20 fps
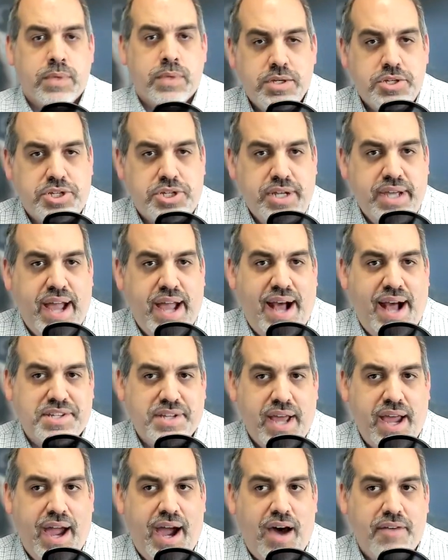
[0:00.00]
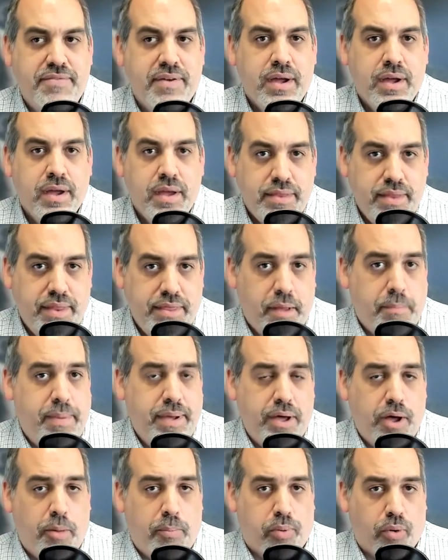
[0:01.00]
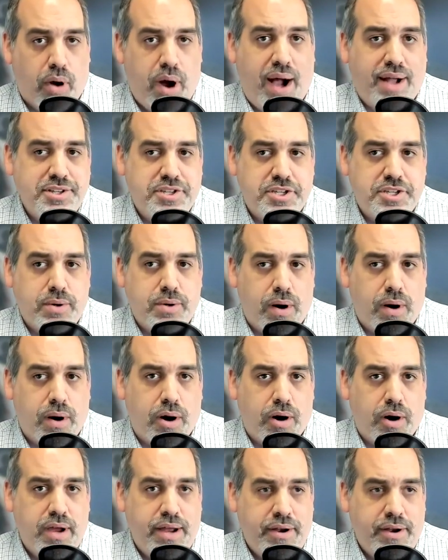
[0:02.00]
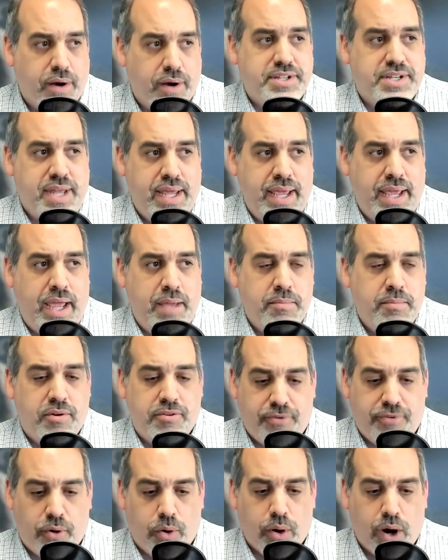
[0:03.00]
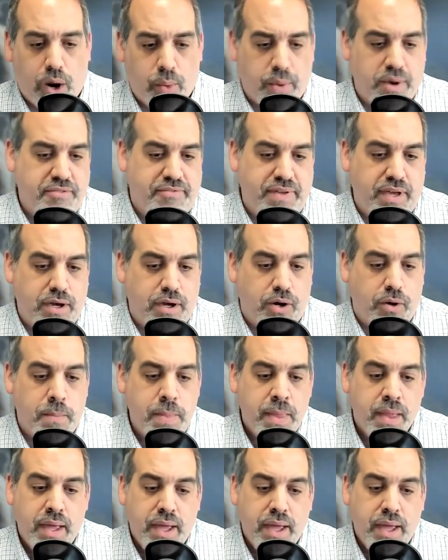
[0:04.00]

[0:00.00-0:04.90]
She has to have the bill brought to her and her team for a review.